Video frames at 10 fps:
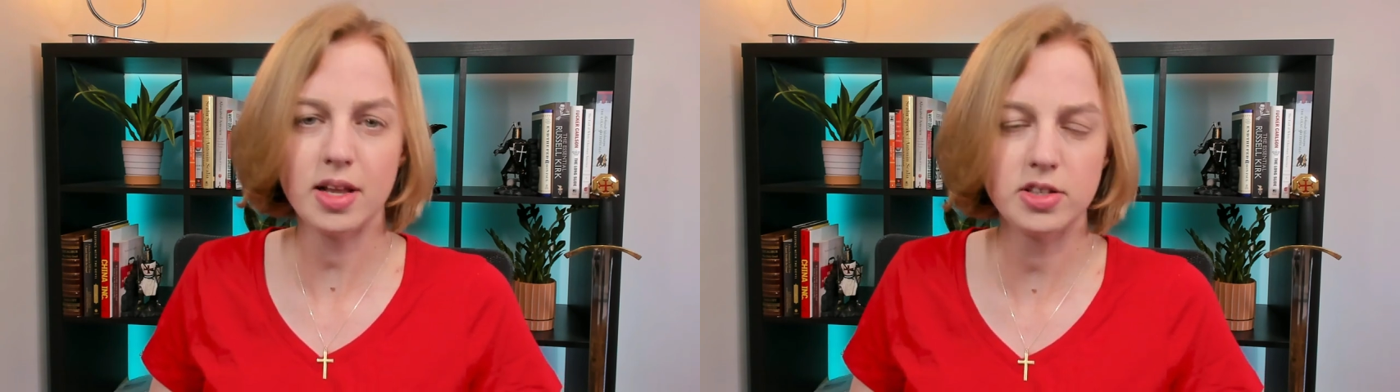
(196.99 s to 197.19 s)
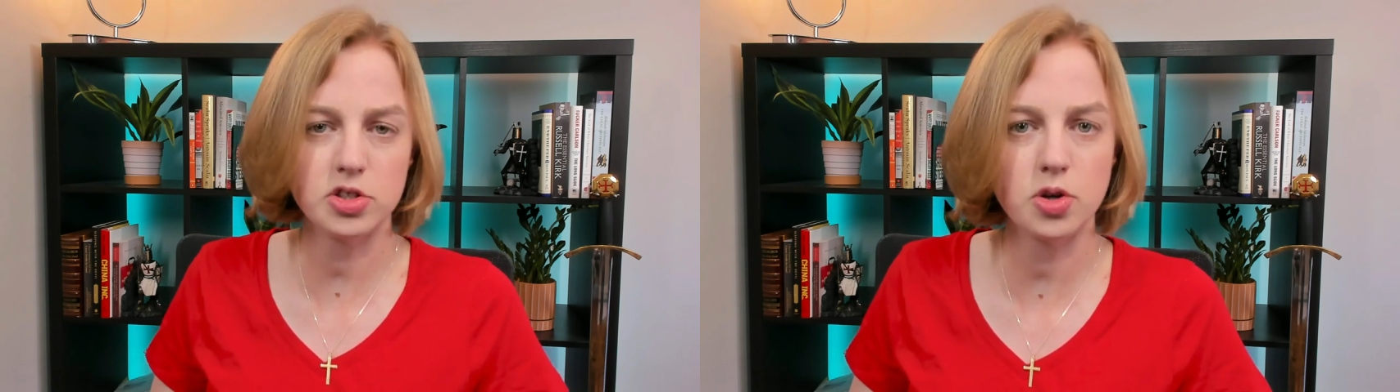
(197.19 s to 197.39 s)

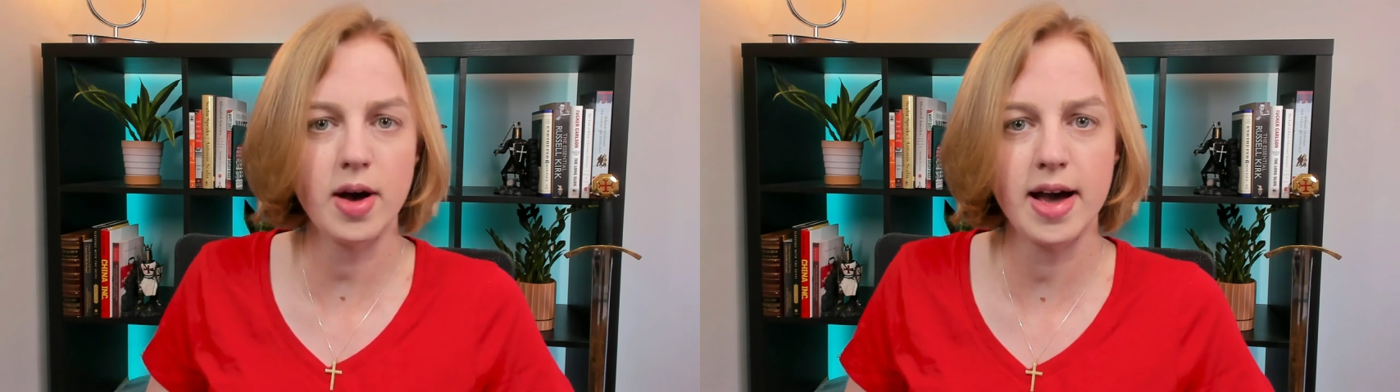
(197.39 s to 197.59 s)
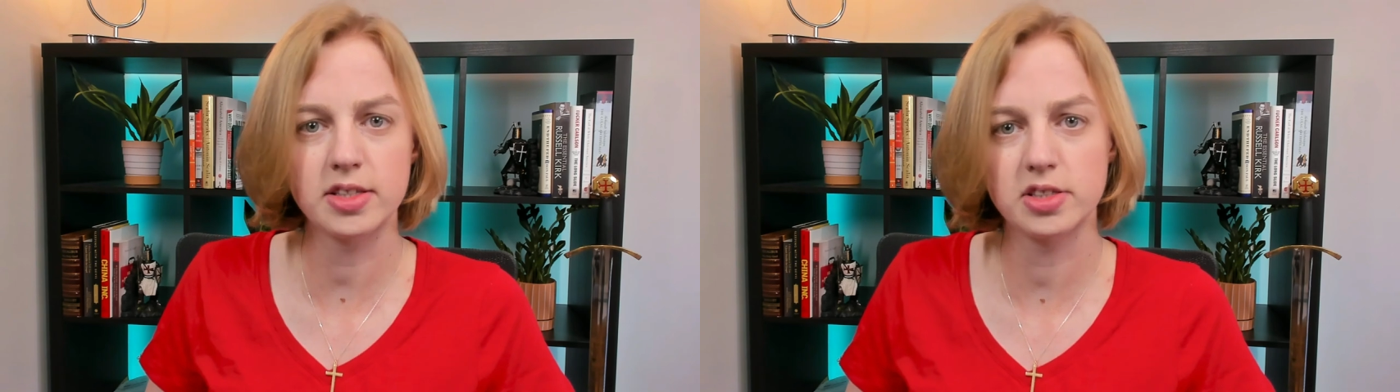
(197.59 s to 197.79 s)
let's just go
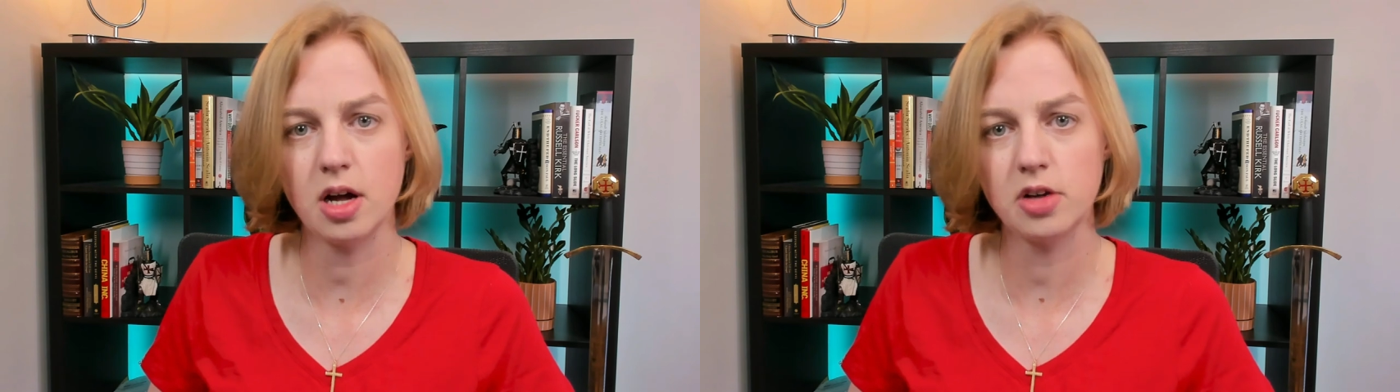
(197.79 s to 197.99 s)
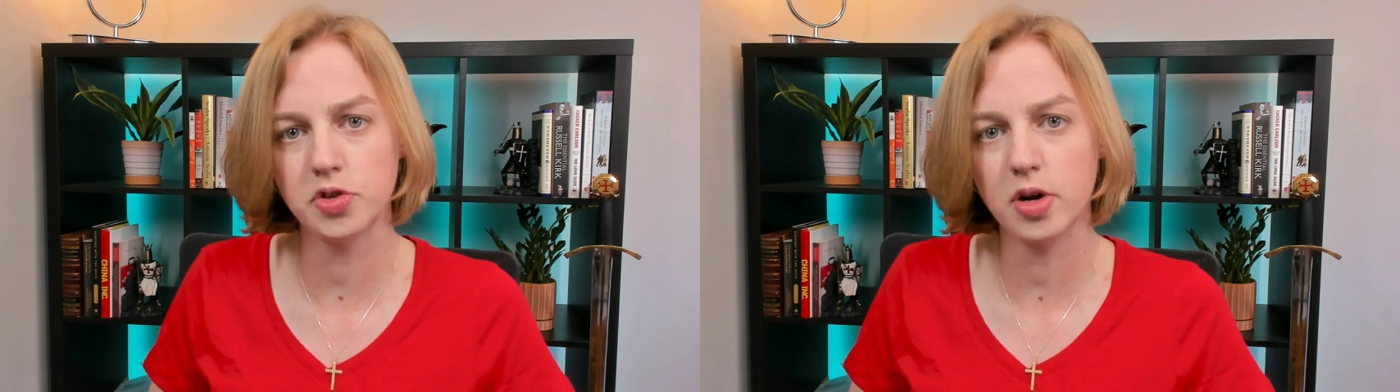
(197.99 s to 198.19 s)
ahead and
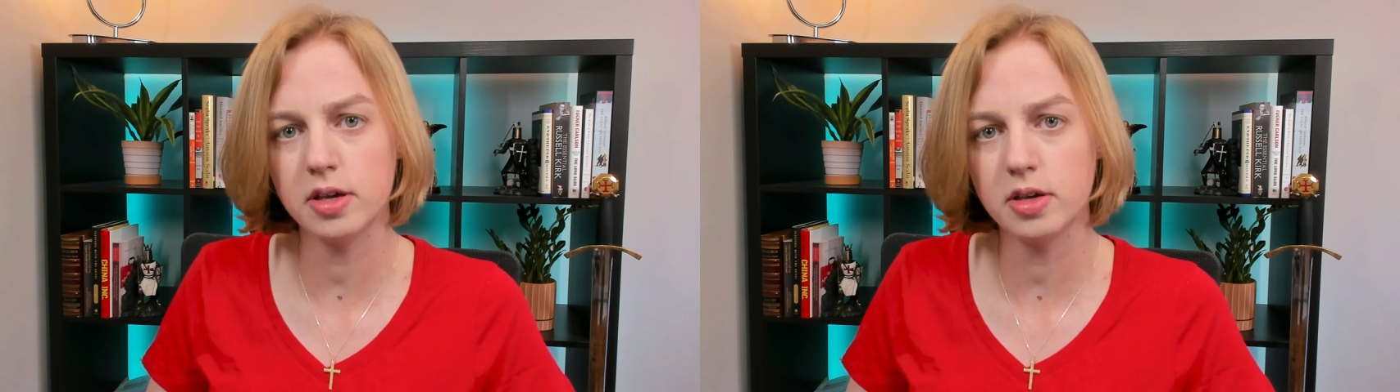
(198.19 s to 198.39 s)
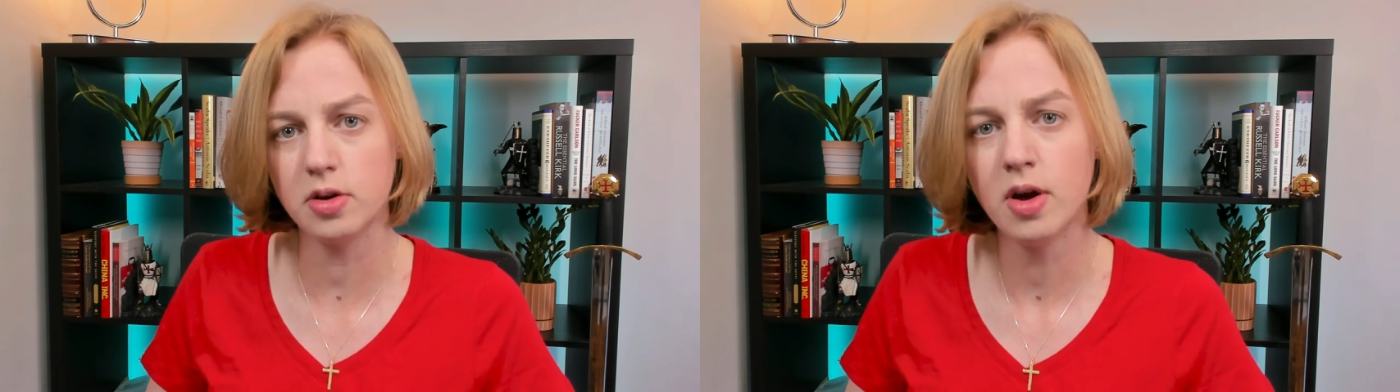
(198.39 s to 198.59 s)
start
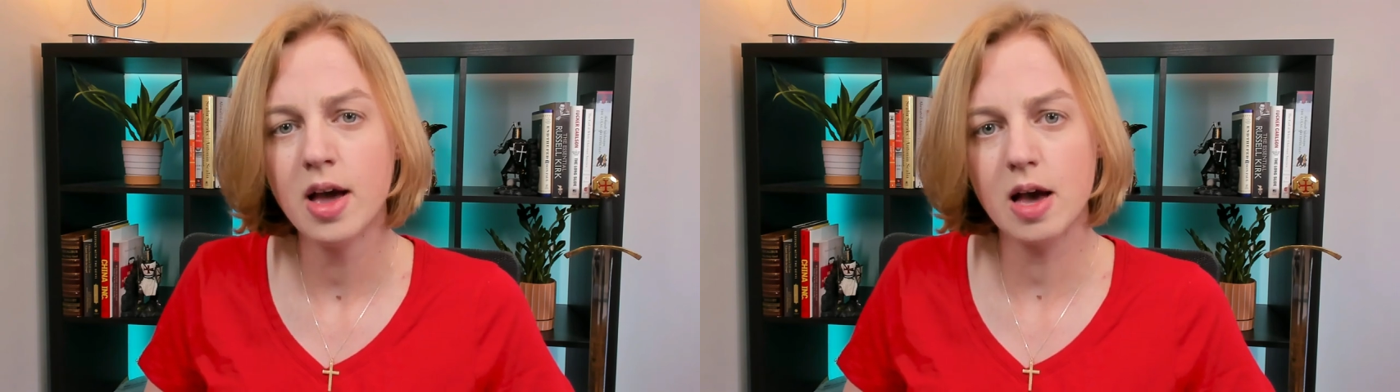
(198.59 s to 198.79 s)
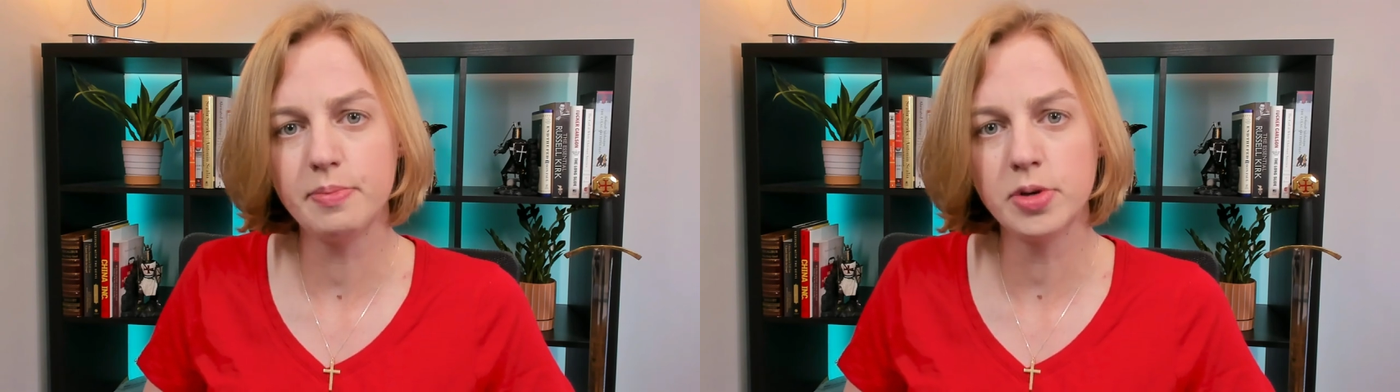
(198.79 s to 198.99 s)
drugging you
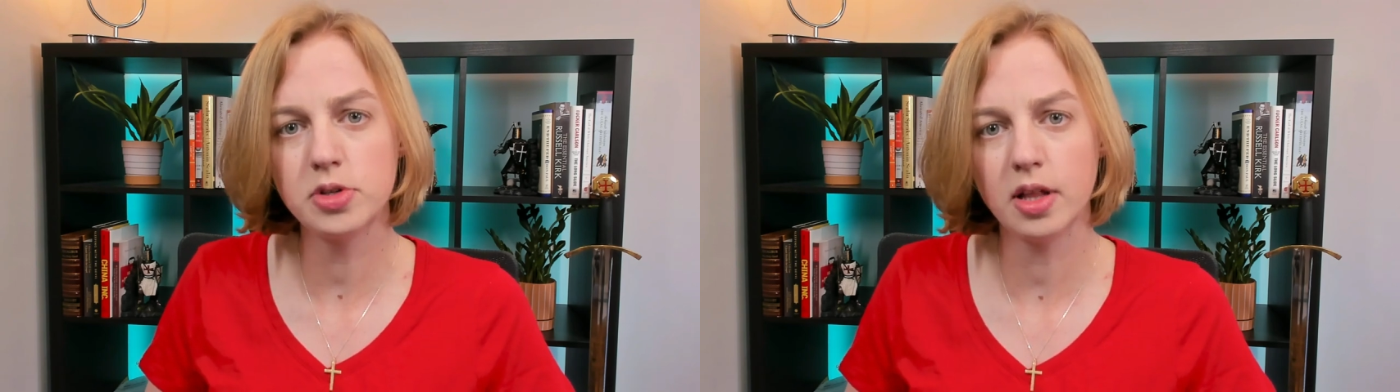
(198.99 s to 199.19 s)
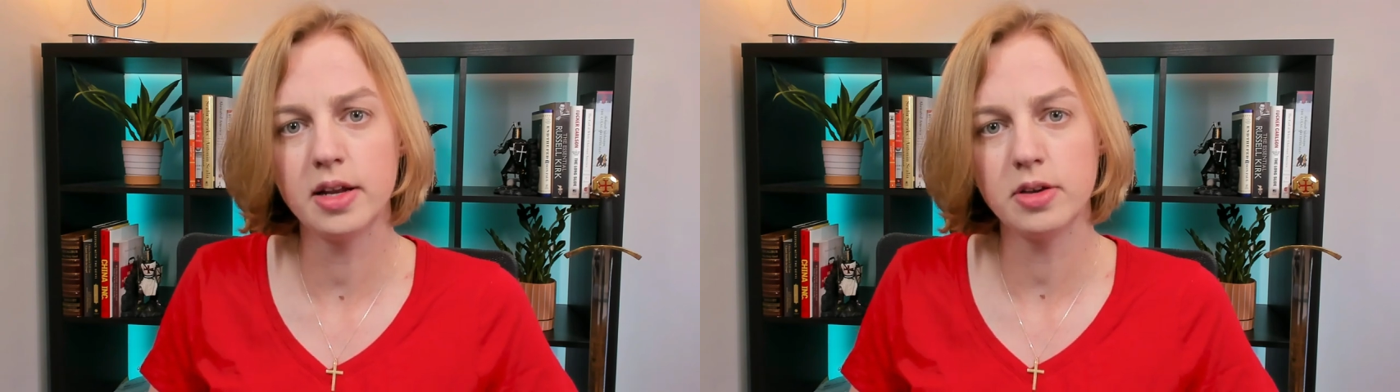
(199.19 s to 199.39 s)
and
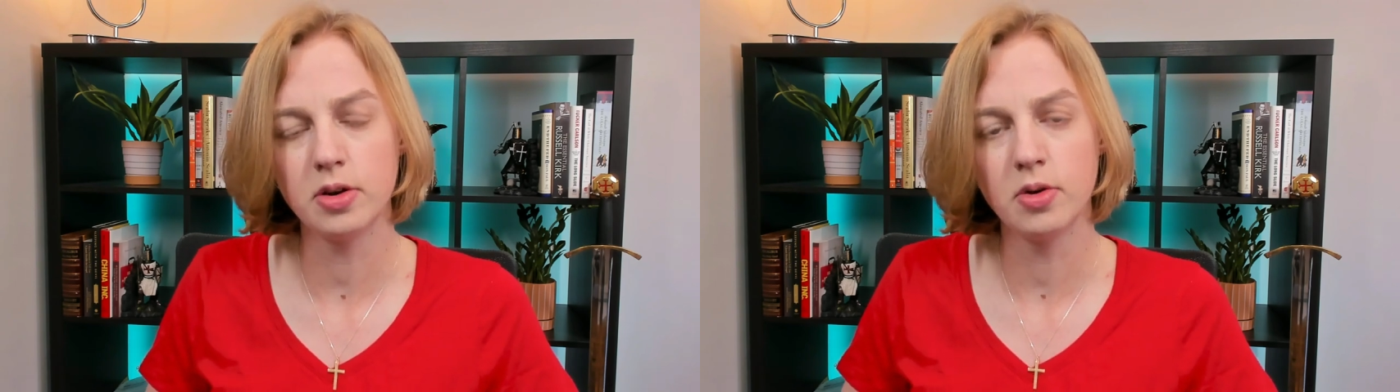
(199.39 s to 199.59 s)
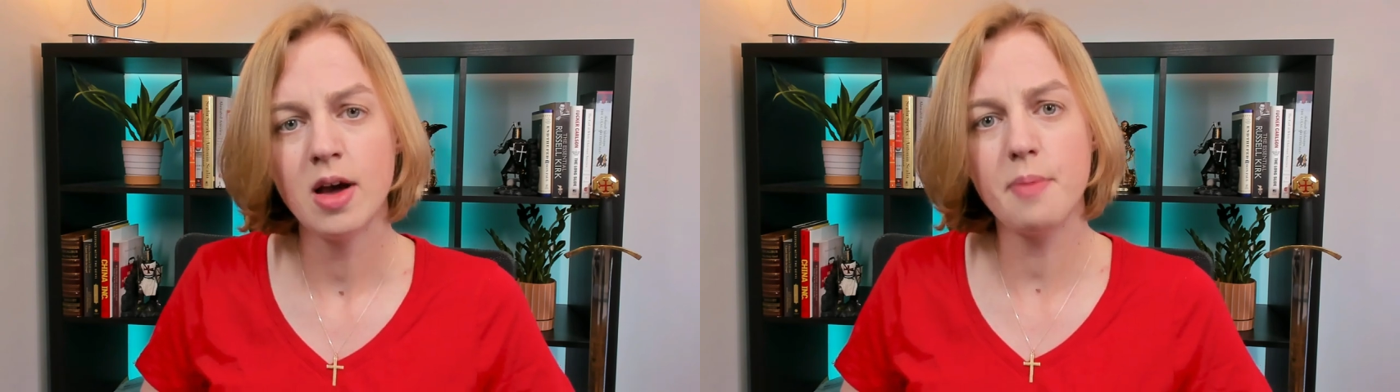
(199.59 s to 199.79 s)
mutilating you